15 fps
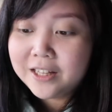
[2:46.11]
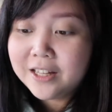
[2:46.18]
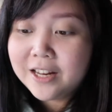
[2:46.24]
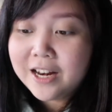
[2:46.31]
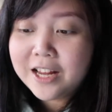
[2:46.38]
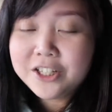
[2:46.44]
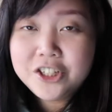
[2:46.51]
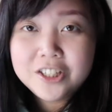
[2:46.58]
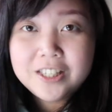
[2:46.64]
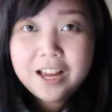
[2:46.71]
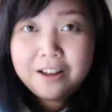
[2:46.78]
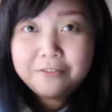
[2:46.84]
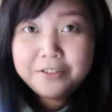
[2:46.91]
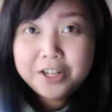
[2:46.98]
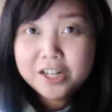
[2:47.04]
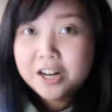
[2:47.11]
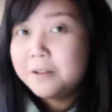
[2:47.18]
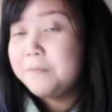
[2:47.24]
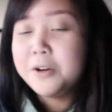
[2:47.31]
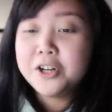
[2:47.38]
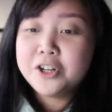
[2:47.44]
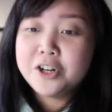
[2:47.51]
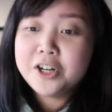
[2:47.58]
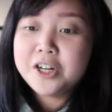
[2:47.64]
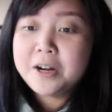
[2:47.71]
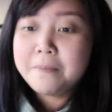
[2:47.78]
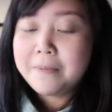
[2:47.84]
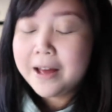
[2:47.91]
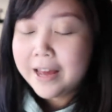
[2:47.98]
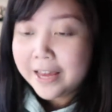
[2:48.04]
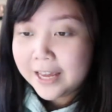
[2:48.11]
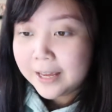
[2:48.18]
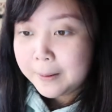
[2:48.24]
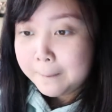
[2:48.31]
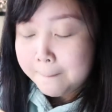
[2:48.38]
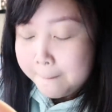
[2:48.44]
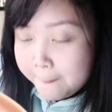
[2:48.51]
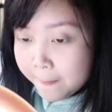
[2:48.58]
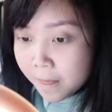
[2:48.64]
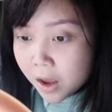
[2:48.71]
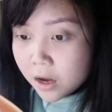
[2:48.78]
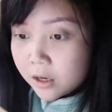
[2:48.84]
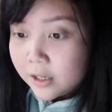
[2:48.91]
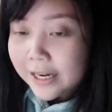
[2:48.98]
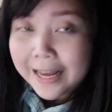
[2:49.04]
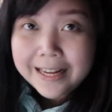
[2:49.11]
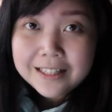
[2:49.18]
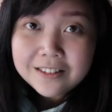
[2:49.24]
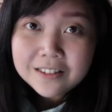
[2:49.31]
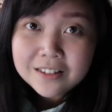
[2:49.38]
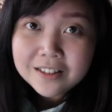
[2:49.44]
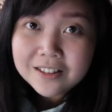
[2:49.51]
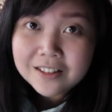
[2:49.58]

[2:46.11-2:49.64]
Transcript: And then, I just have here a mirror na may light.